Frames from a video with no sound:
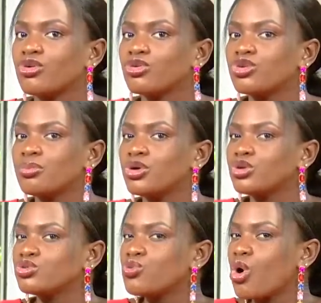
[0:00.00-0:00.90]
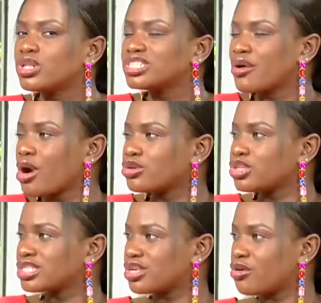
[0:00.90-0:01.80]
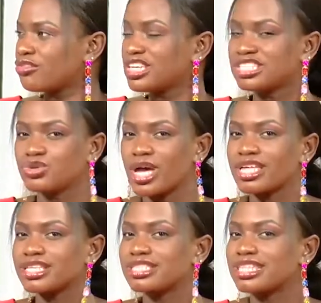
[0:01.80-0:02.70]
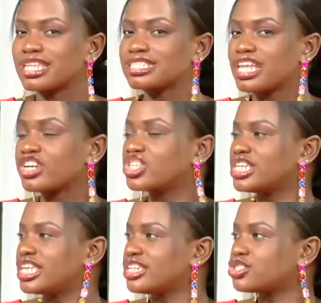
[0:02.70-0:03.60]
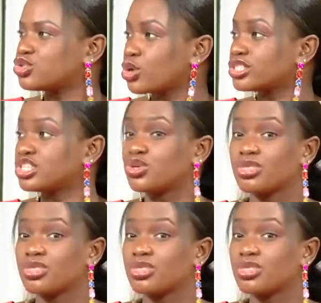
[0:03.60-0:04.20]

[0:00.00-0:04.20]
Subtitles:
you build walls around yourself to an extent that it actually gets toxic.